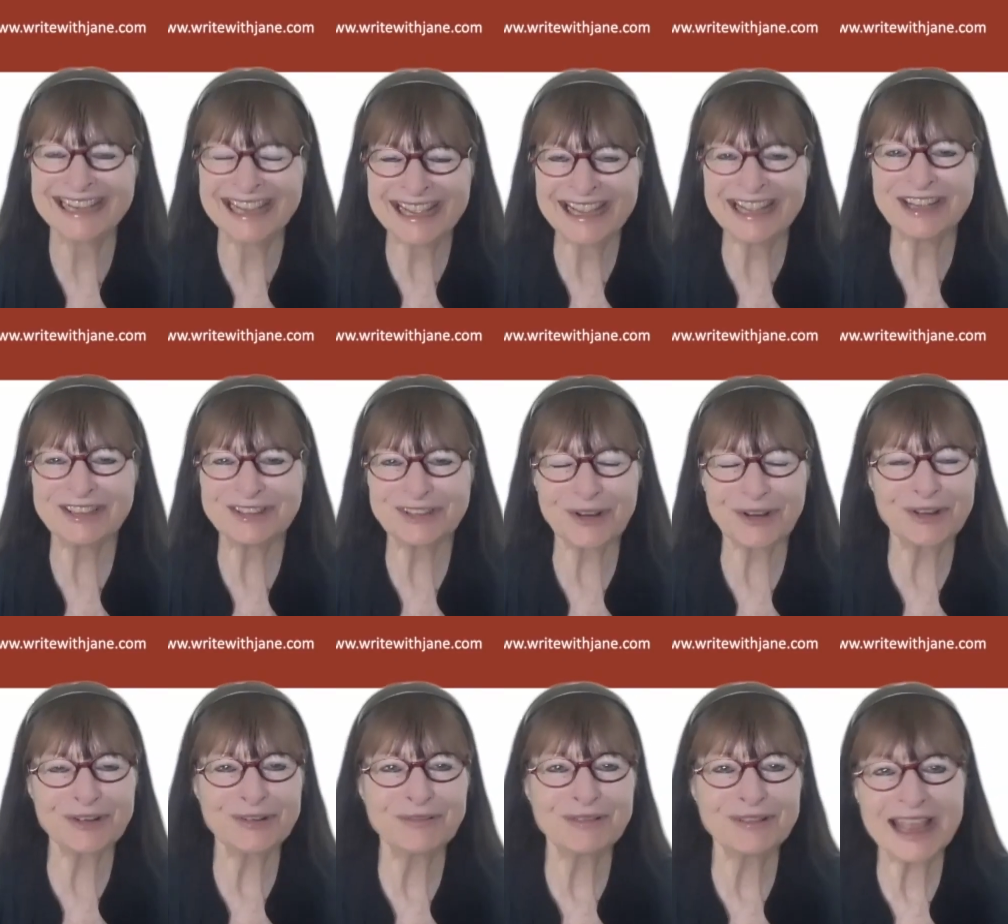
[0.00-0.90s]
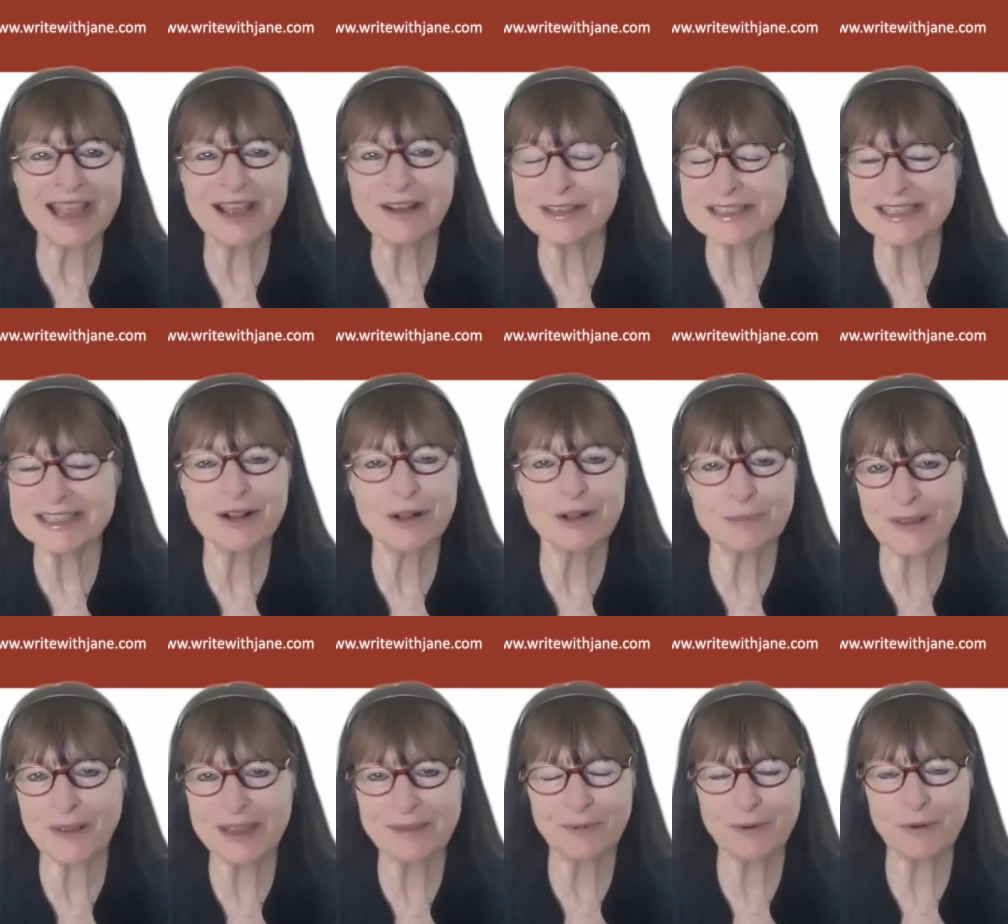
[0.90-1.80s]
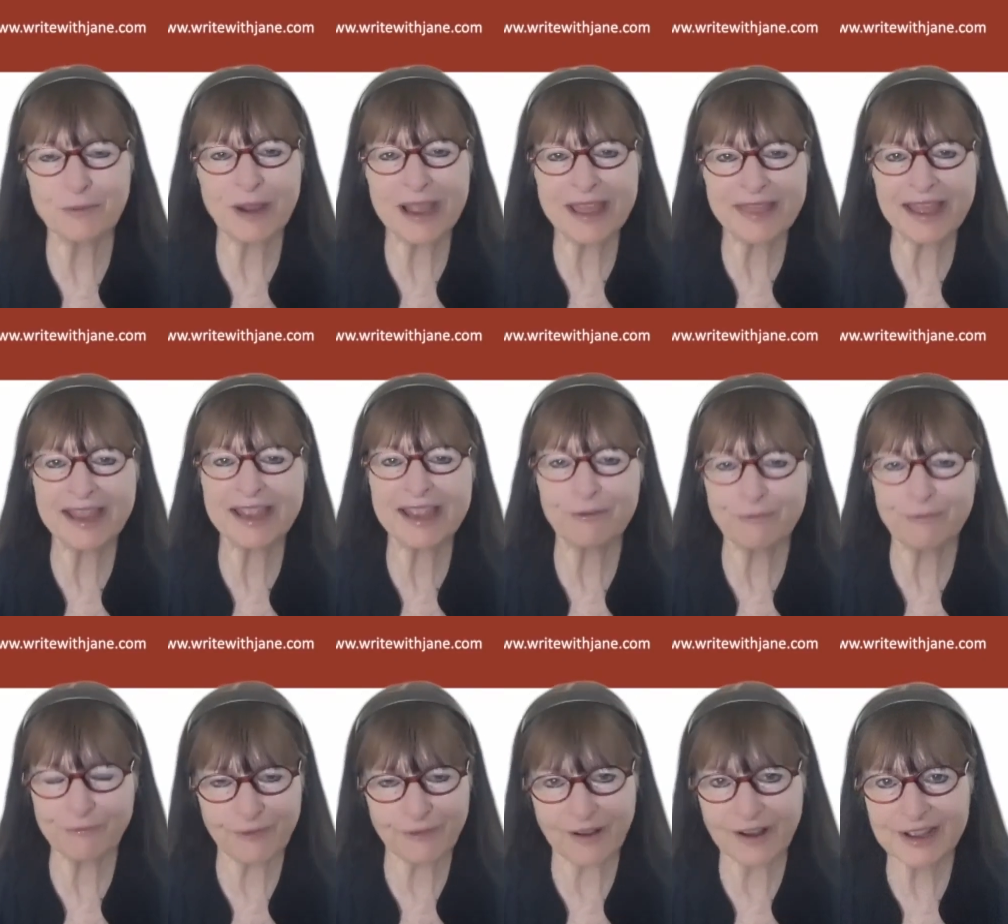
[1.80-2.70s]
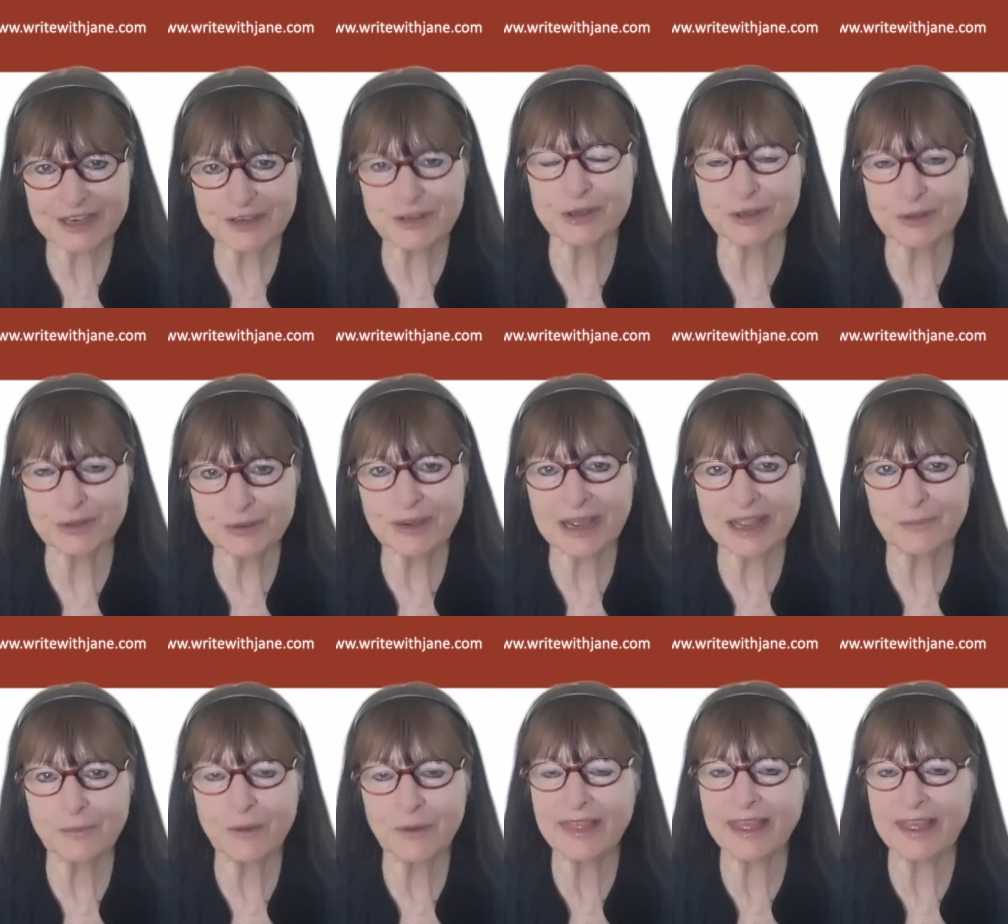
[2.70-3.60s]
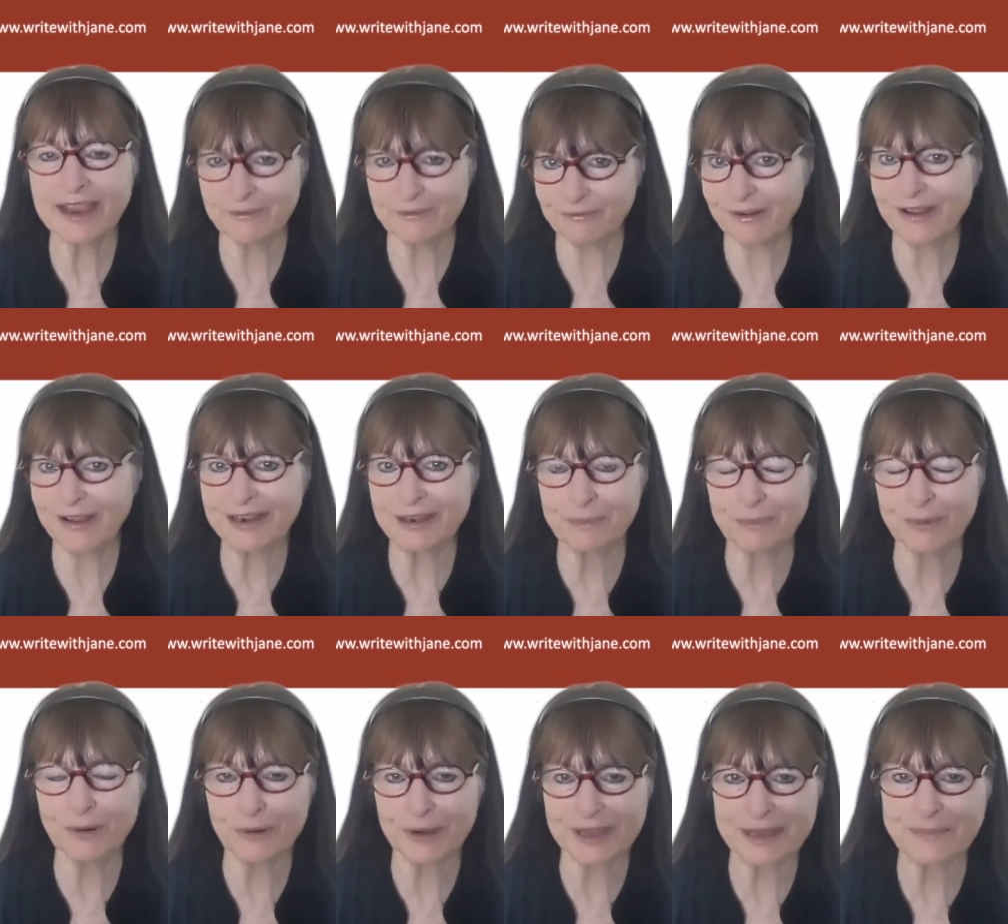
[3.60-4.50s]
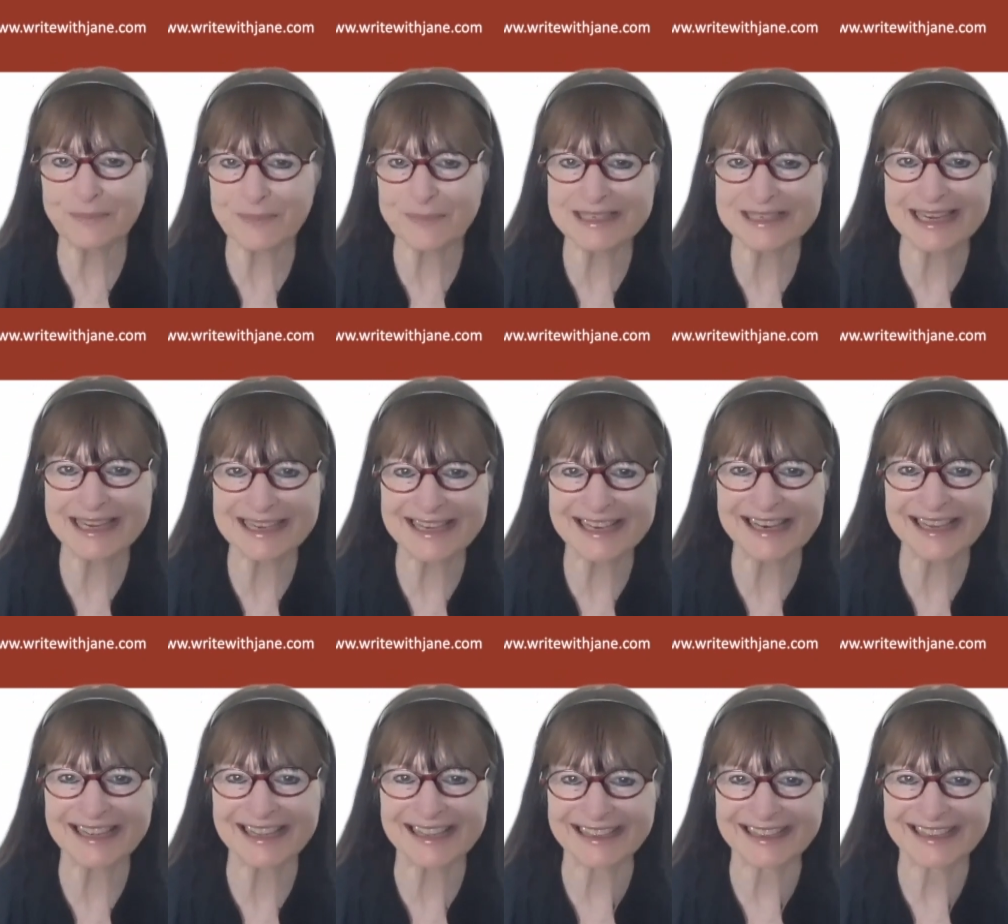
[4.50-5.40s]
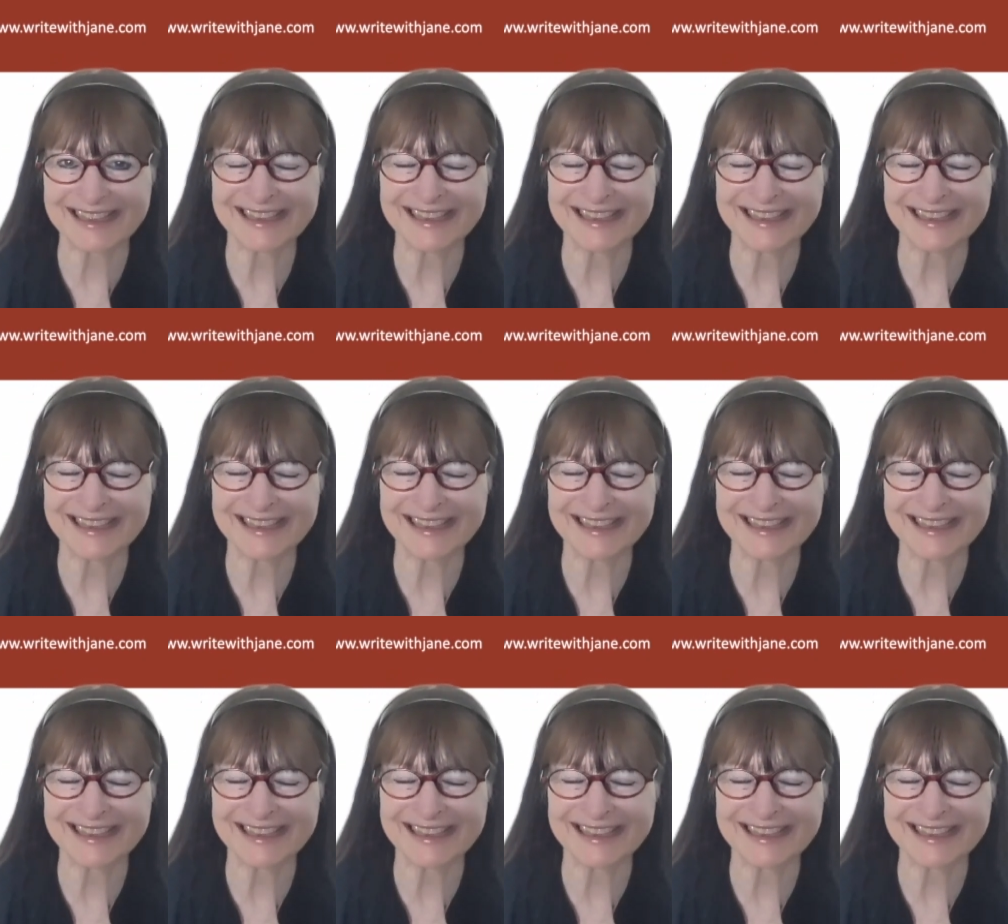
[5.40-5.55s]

Mm-hmm. So now tell people where they can find you and where they can find the book in particular.